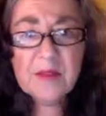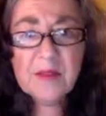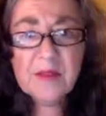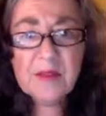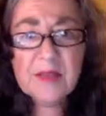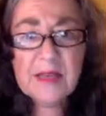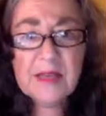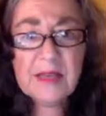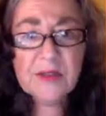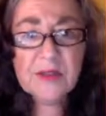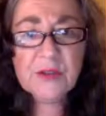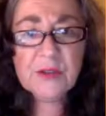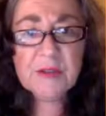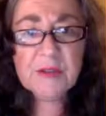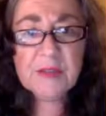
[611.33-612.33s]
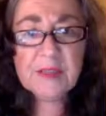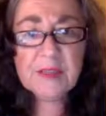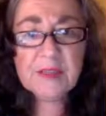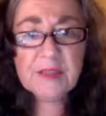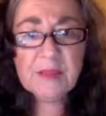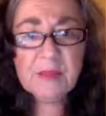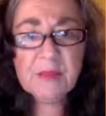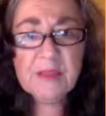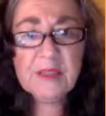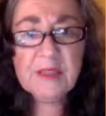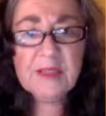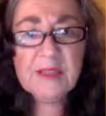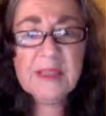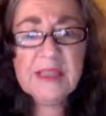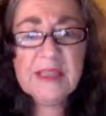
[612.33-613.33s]
the endocrine system
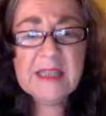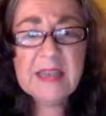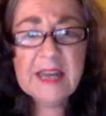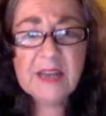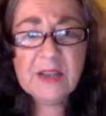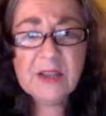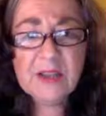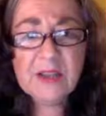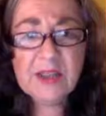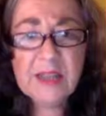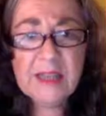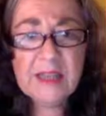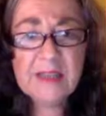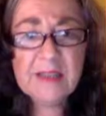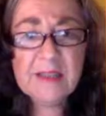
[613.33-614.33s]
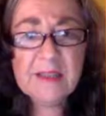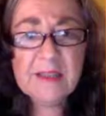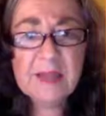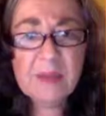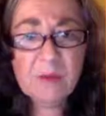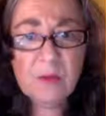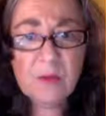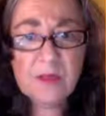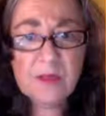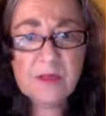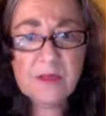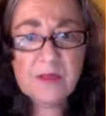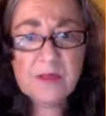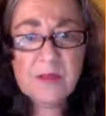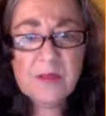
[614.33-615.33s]
is the energetic network,
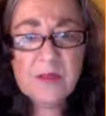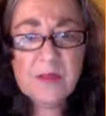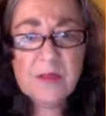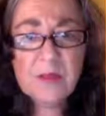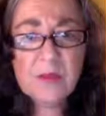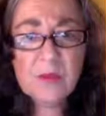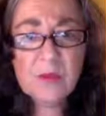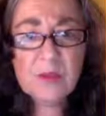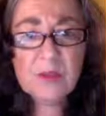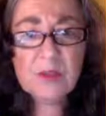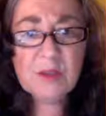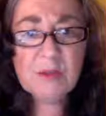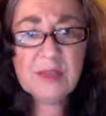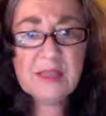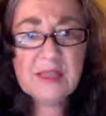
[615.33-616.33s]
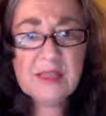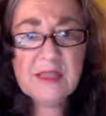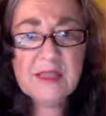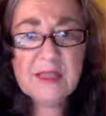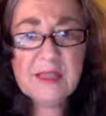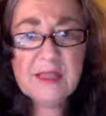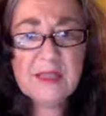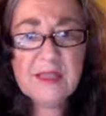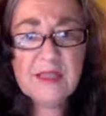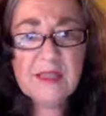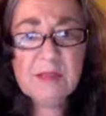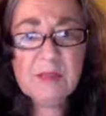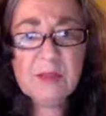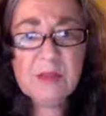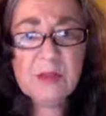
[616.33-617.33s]
which means it
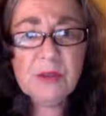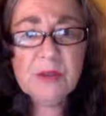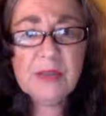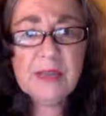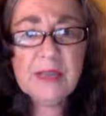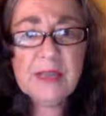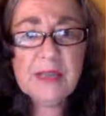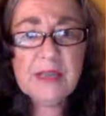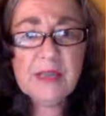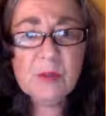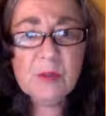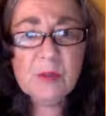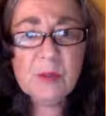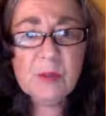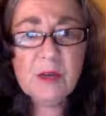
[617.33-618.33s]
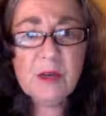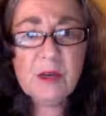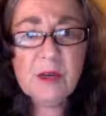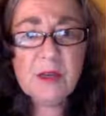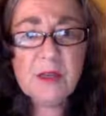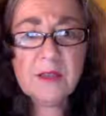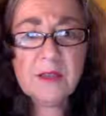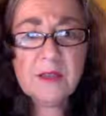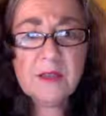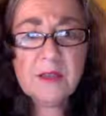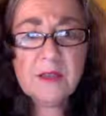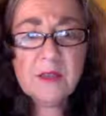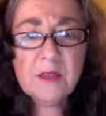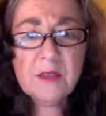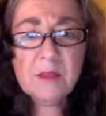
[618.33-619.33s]
communicates more on
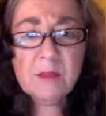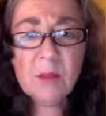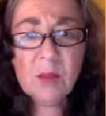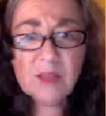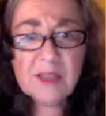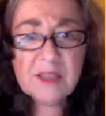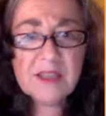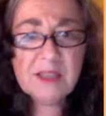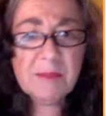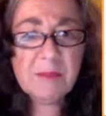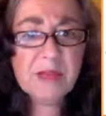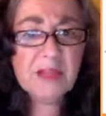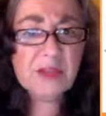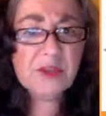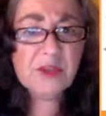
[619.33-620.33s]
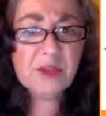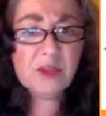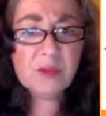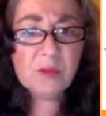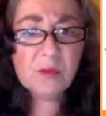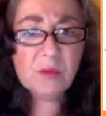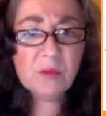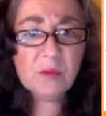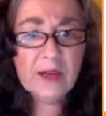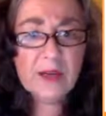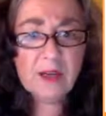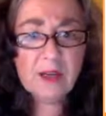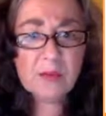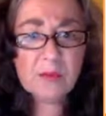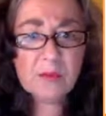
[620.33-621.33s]
multidimensional
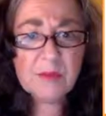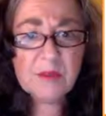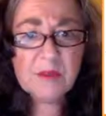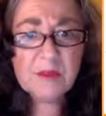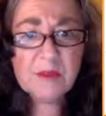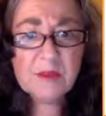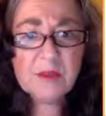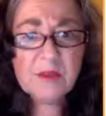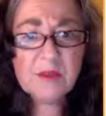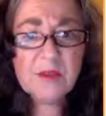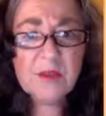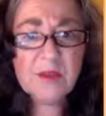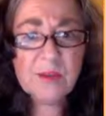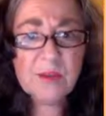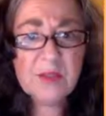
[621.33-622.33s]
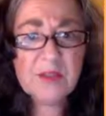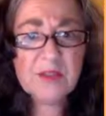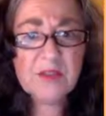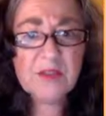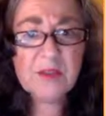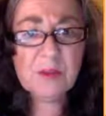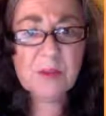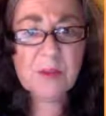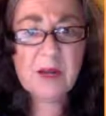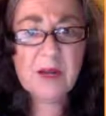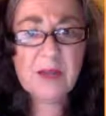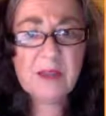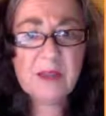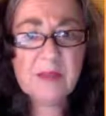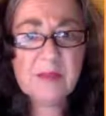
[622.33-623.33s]
realms to the rest of your
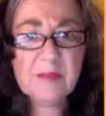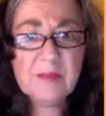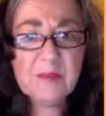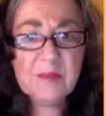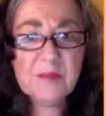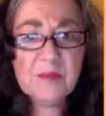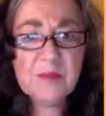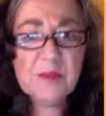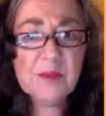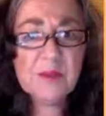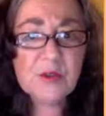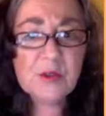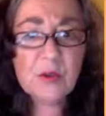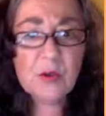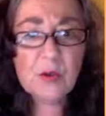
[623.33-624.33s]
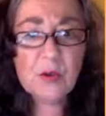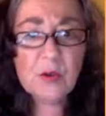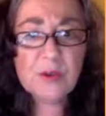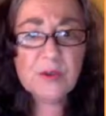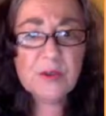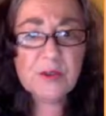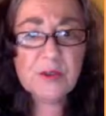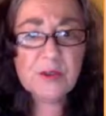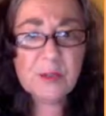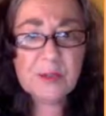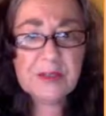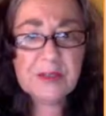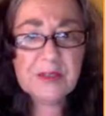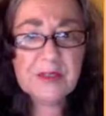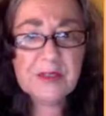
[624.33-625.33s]
body, your soul, your
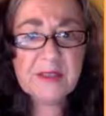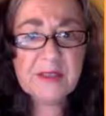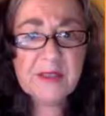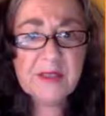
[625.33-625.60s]
spirit,